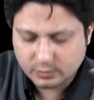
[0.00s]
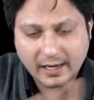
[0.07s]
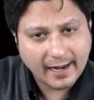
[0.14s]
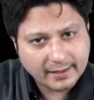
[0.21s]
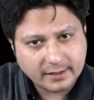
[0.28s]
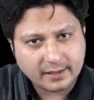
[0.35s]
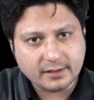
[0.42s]
the
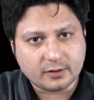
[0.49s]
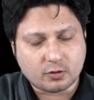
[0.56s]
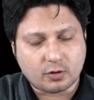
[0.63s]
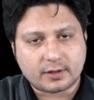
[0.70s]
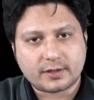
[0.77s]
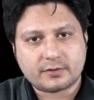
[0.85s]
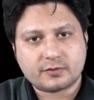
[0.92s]
anterior
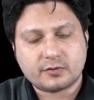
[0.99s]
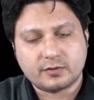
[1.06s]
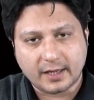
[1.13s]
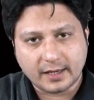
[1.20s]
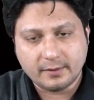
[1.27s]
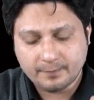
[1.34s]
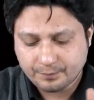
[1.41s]
cortex,
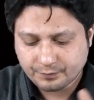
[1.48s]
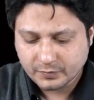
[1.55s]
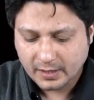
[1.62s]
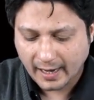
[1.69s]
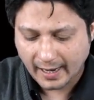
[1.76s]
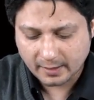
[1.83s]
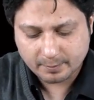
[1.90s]
then
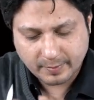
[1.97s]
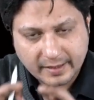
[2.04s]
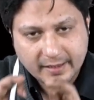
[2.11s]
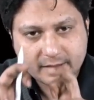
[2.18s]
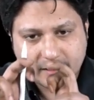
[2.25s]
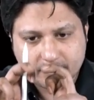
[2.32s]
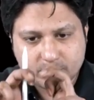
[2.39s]
and
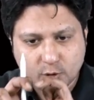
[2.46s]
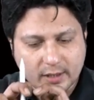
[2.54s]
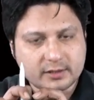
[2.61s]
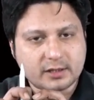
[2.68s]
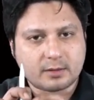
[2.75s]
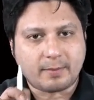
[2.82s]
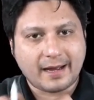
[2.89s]
bring them
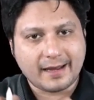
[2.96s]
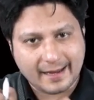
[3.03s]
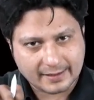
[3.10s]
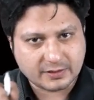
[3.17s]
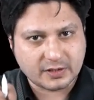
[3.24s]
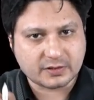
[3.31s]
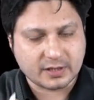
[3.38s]
together by
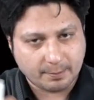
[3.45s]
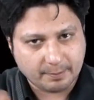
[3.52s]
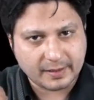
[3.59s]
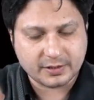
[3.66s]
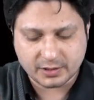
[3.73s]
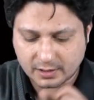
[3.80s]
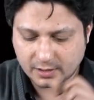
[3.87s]
SS
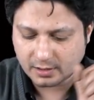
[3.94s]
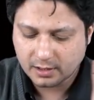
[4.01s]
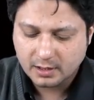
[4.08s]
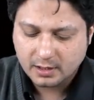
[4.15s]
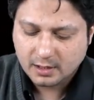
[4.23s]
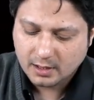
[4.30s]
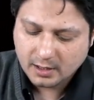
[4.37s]
compression,
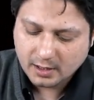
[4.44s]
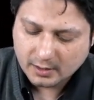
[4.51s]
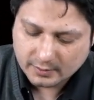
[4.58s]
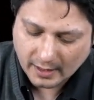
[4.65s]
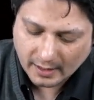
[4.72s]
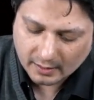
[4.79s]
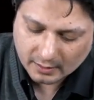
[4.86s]

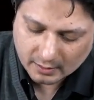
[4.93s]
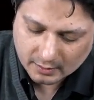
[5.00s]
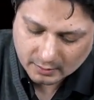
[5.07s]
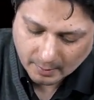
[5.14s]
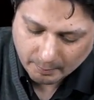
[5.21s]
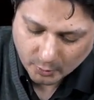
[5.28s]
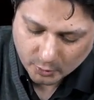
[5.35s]
then
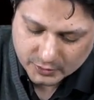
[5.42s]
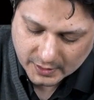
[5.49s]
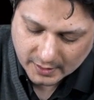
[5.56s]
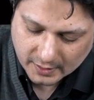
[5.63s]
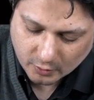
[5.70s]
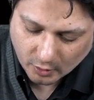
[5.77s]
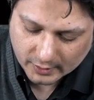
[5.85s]
the
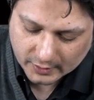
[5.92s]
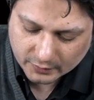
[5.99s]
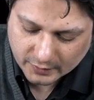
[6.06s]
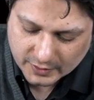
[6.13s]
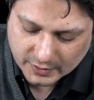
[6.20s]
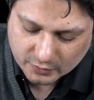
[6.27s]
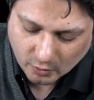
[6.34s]
posterior cortex
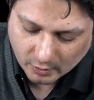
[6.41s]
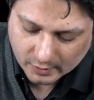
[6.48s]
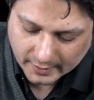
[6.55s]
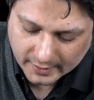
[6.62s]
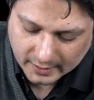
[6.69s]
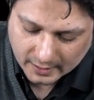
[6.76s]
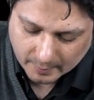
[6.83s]
which is
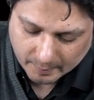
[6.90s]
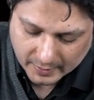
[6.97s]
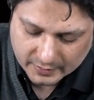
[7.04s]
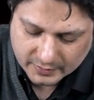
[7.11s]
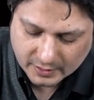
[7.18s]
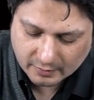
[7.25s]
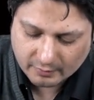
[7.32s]
already
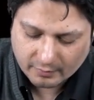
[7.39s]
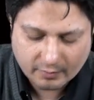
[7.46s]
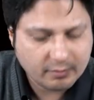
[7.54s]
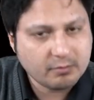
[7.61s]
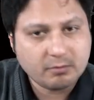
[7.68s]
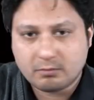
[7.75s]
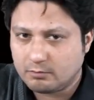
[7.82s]
compressive,
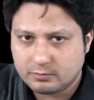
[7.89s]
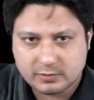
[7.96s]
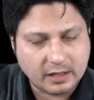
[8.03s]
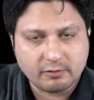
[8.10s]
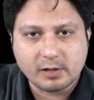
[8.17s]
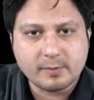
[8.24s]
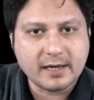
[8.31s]

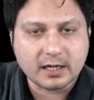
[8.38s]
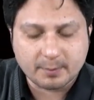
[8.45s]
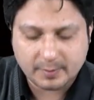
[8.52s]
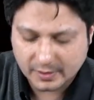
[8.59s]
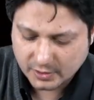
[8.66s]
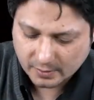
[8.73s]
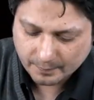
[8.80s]
there will be a
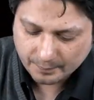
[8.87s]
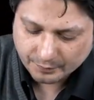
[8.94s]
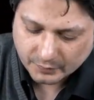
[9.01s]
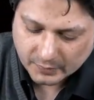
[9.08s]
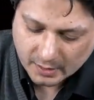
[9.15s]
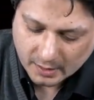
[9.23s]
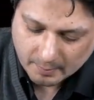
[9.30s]
compression.
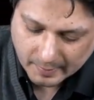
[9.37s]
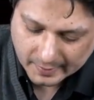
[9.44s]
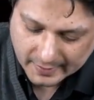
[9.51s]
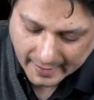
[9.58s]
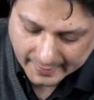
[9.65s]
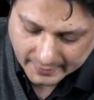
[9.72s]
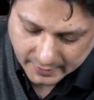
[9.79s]

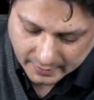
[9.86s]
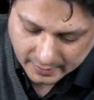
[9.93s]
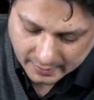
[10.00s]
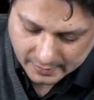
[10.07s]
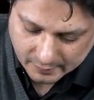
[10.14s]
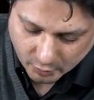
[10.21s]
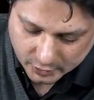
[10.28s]
But
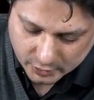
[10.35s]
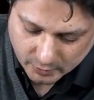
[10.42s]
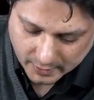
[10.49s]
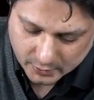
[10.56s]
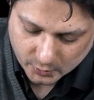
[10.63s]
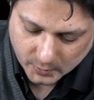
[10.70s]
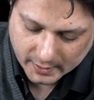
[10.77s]
anteriorly what you
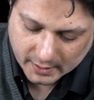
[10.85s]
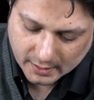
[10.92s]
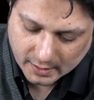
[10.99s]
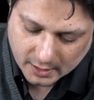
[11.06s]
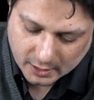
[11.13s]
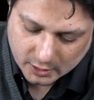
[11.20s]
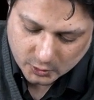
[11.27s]
are doing,
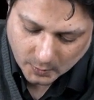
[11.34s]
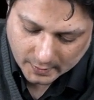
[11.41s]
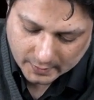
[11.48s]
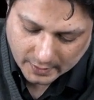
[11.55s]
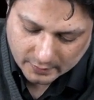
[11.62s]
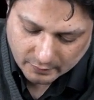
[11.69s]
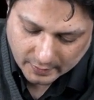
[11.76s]
you are
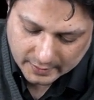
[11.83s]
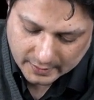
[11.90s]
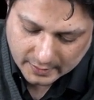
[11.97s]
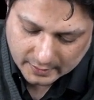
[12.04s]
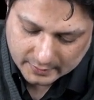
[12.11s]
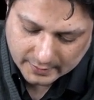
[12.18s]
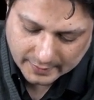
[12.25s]

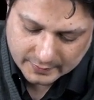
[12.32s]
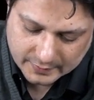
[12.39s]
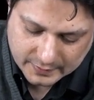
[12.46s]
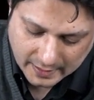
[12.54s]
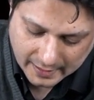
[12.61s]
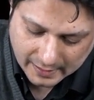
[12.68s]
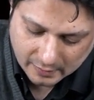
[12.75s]
converting a
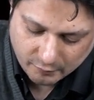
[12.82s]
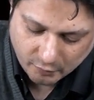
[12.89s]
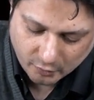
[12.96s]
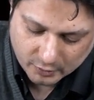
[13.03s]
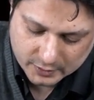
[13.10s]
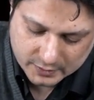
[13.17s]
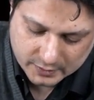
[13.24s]
tensile
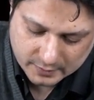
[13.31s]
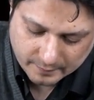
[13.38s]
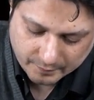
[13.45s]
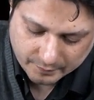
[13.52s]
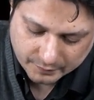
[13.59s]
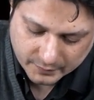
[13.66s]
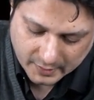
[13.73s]
force,
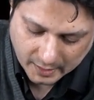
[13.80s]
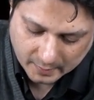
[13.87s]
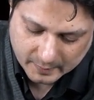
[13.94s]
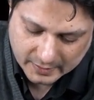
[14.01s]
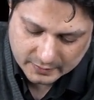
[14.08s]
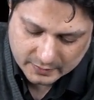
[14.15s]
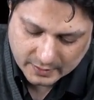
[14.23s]
that
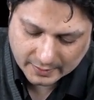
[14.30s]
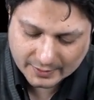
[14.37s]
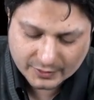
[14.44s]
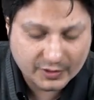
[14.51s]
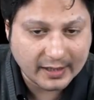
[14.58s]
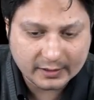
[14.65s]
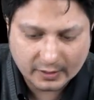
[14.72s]
means the
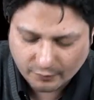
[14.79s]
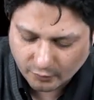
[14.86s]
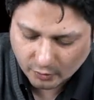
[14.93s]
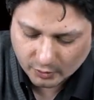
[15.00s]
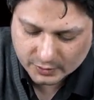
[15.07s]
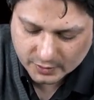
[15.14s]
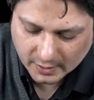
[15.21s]
distractive
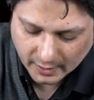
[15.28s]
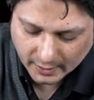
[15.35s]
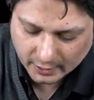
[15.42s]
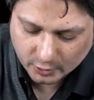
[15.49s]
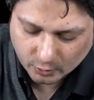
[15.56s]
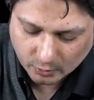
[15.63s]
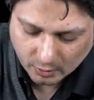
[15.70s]
force,
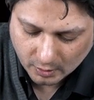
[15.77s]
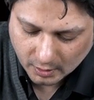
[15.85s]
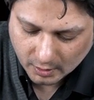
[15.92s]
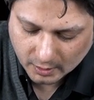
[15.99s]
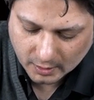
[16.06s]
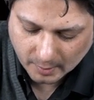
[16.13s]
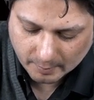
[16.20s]
into
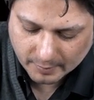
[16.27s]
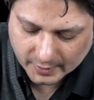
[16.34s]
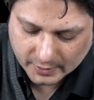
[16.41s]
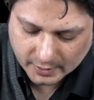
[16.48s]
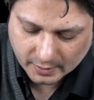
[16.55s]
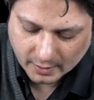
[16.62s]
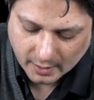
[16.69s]

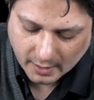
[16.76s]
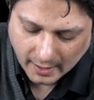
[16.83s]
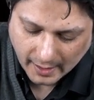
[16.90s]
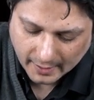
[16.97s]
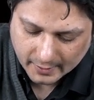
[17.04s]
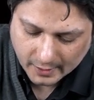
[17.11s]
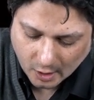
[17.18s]
compression.
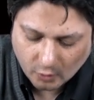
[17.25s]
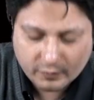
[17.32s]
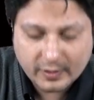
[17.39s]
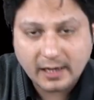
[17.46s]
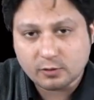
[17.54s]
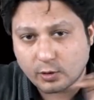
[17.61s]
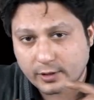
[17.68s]
And now we
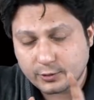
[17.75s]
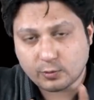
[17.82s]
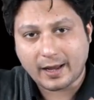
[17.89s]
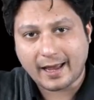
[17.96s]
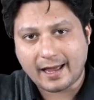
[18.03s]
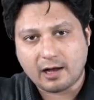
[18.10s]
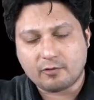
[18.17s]
are going to
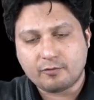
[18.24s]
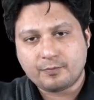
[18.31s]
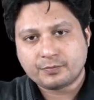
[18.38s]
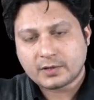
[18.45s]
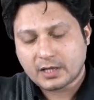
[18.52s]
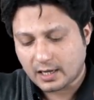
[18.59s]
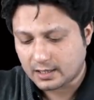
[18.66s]
have
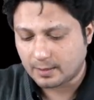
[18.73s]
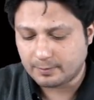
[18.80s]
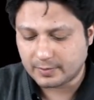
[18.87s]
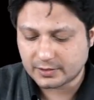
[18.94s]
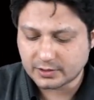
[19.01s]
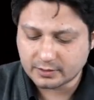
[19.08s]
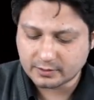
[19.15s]
a
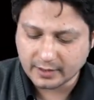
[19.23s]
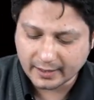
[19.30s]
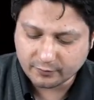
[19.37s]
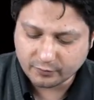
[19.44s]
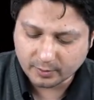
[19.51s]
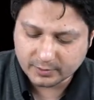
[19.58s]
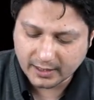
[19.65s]
compression
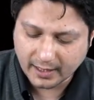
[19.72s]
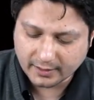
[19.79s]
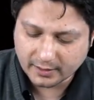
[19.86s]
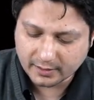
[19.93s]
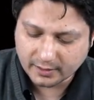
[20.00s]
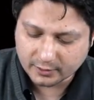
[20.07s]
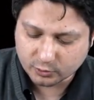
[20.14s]
right from the
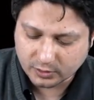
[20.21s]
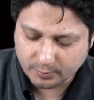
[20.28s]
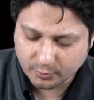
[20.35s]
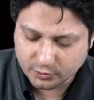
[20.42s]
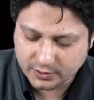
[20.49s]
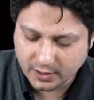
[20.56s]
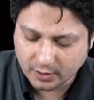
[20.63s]
anterior to the
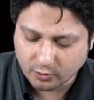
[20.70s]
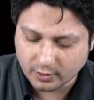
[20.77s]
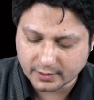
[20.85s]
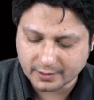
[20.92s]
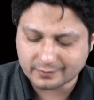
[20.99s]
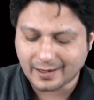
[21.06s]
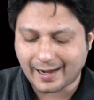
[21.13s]
posterior
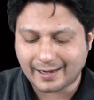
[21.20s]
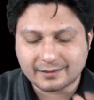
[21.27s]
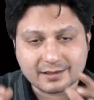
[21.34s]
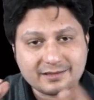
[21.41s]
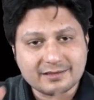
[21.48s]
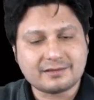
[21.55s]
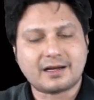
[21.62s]
cortex, and
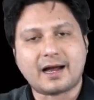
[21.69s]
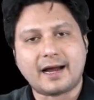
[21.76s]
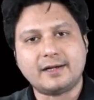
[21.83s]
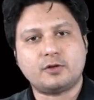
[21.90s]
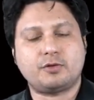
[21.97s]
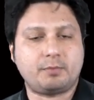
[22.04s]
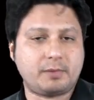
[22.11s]
this is the
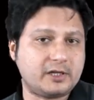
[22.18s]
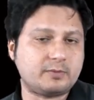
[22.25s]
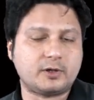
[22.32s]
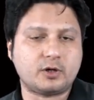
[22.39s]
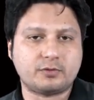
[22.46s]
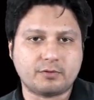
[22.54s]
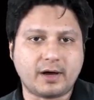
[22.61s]
kind of the
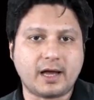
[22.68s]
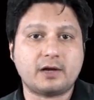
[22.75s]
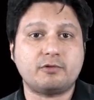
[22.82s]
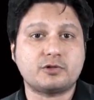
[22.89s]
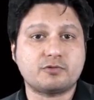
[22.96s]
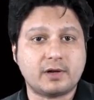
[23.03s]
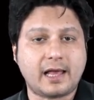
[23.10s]
placement of the wire
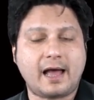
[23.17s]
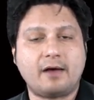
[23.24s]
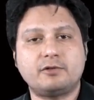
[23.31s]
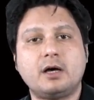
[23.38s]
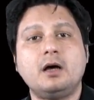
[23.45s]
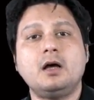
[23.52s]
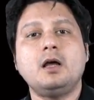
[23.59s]
which will have
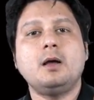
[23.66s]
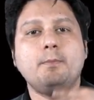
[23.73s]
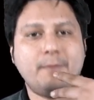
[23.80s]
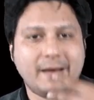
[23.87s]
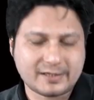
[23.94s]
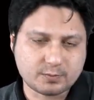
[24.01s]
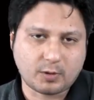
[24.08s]
the
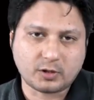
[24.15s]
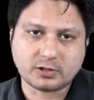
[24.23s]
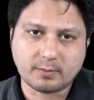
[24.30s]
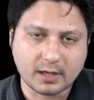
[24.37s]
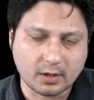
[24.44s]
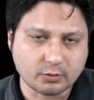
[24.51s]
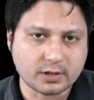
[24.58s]
best
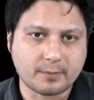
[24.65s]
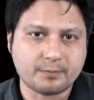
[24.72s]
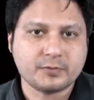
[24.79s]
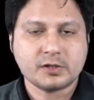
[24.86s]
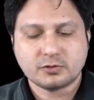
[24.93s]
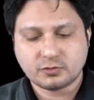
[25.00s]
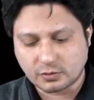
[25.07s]
possible outcome.
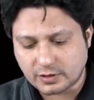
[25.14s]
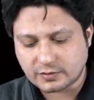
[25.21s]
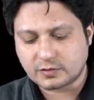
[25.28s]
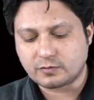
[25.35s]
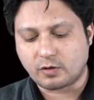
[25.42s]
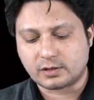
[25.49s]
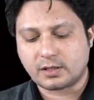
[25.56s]
So this
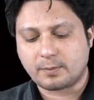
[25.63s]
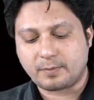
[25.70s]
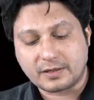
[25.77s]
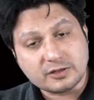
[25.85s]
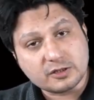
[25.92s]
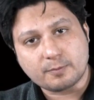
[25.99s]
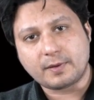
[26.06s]
is what the
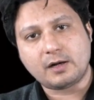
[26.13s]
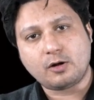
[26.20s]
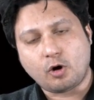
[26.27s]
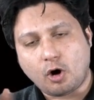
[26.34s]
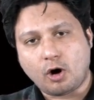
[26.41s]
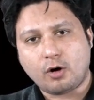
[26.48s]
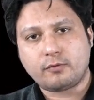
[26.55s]
principle
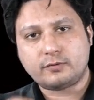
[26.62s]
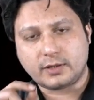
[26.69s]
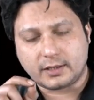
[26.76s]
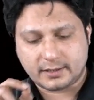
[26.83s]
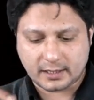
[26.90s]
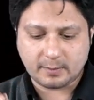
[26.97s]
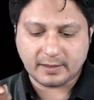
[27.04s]
of the
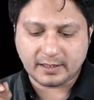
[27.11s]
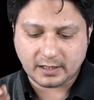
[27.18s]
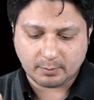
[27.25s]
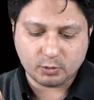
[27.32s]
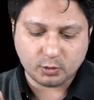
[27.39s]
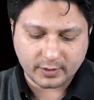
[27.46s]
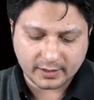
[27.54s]

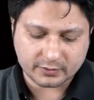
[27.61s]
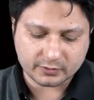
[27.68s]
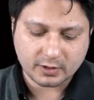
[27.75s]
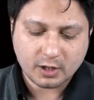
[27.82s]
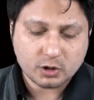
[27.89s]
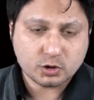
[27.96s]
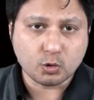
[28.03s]
TBW is.
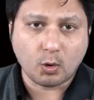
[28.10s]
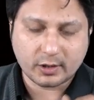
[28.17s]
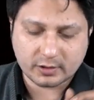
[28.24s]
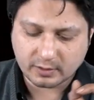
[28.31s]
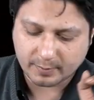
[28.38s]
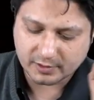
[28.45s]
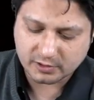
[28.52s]
So what
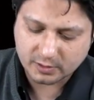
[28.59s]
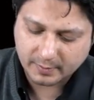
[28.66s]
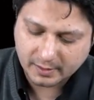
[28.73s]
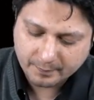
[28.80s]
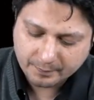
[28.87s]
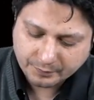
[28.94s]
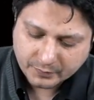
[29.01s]
is the
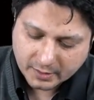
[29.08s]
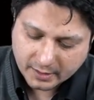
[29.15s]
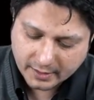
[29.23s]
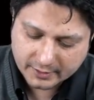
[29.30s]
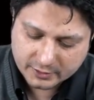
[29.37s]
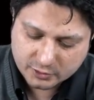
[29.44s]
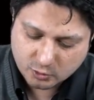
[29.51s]
principle?
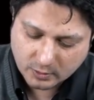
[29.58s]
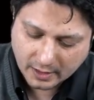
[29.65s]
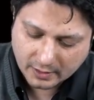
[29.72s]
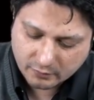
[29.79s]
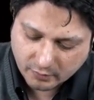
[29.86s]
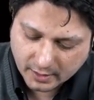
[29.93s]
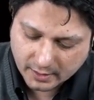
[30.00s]
It is to
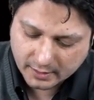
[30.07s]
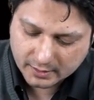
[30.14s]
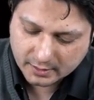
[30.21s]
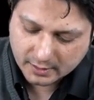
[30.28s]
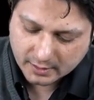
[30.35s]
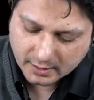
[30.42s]
convert